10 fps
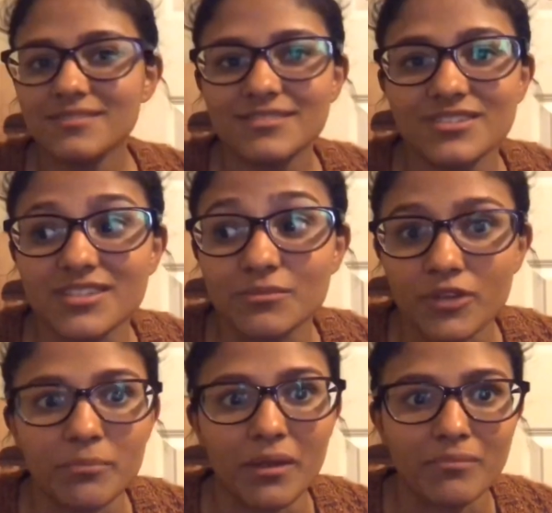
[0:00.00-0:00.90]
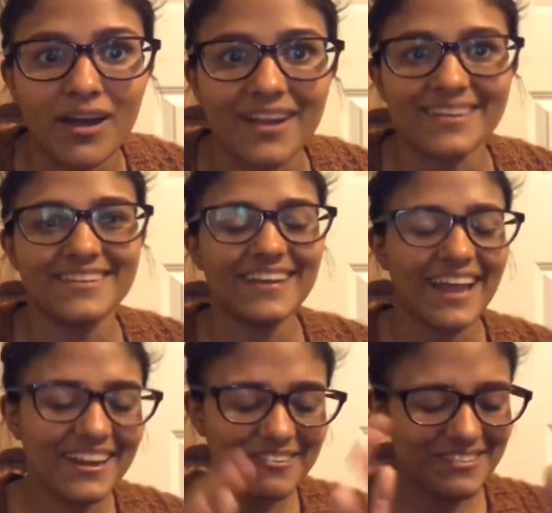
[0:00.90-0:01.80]
She can read my mind.
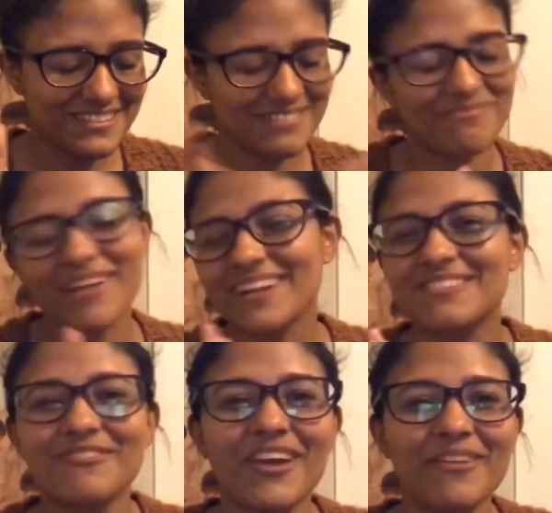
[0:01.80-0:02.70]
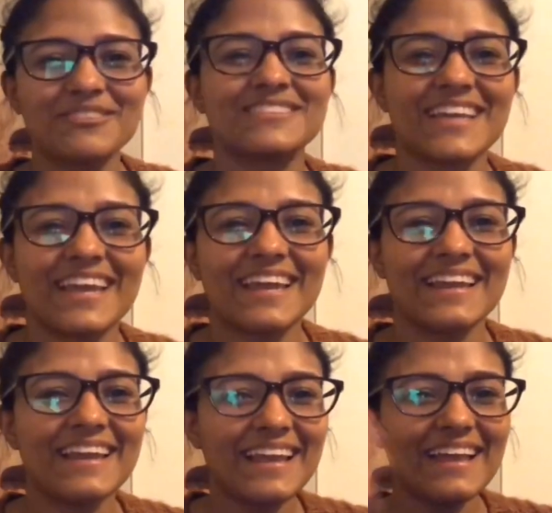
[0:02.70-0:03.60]
Anyways, back to what I was saying.